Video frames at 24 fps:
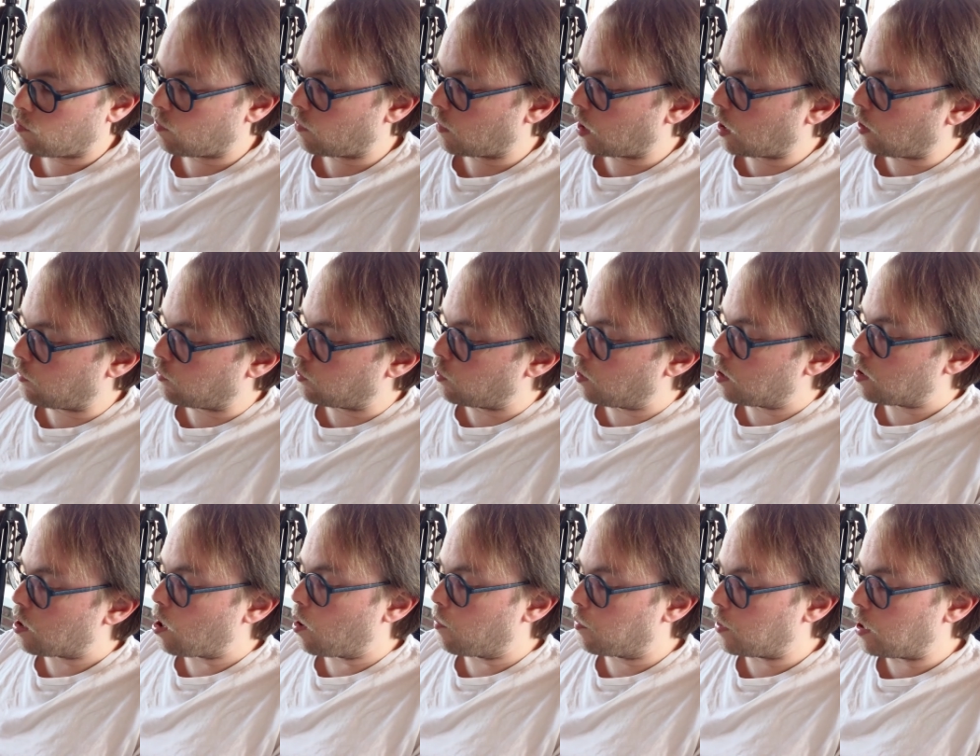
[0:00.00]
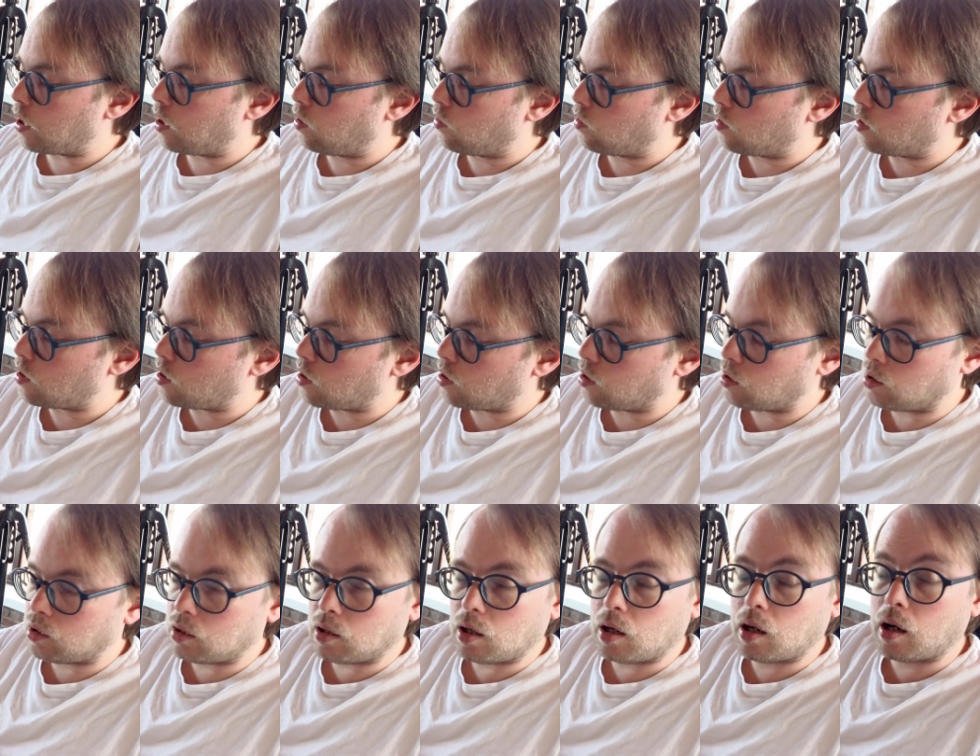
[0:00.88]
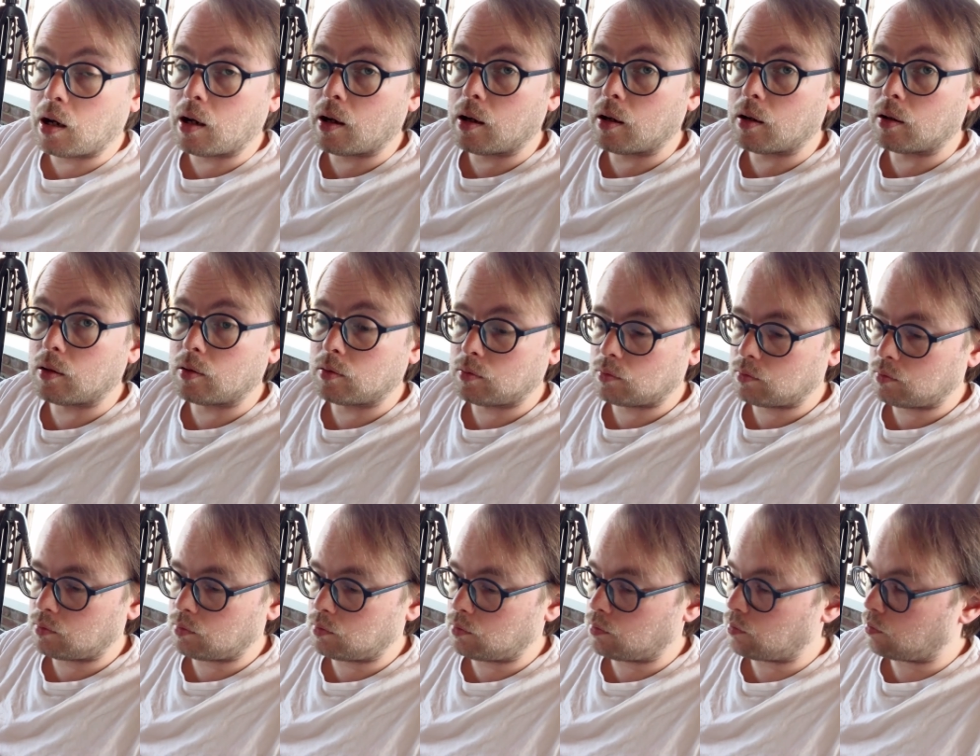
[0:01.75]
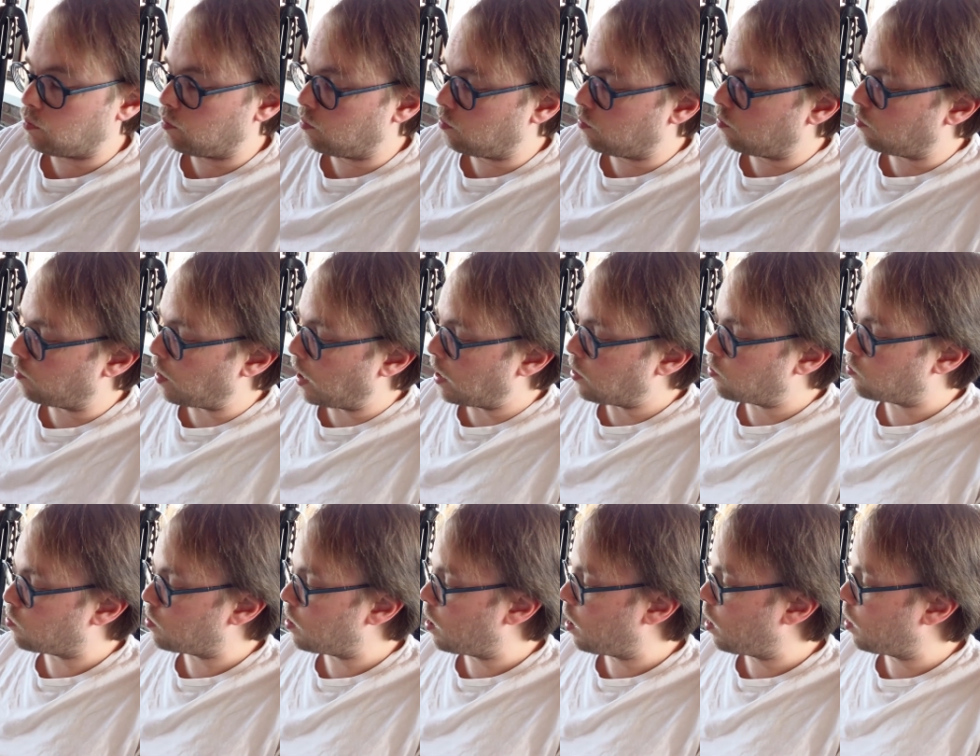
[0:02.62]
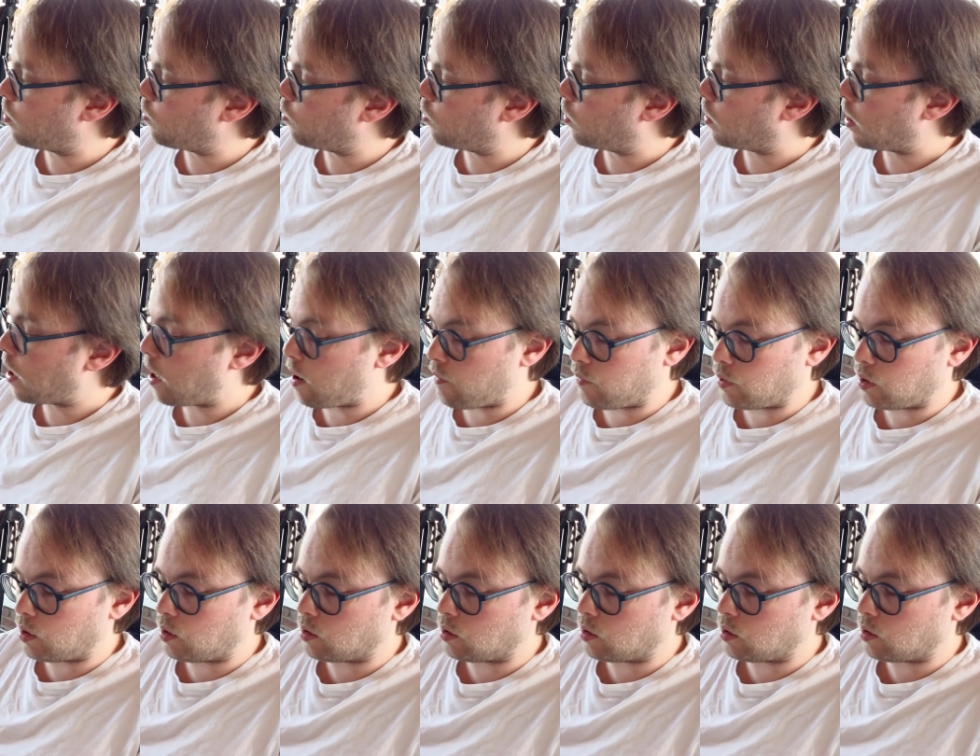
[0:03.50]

If you end up in the Patreon, we're having a